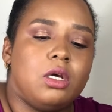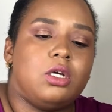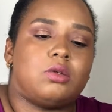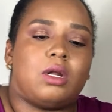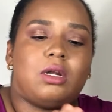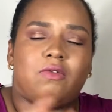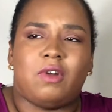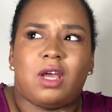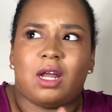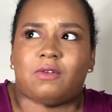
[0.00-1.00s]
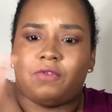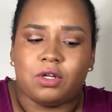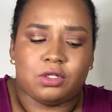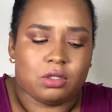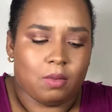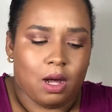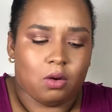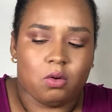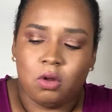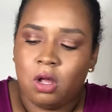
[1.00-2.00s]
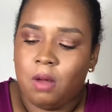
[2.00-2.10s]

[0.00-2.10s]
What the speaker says: so I didn't really kind of finish the bottle.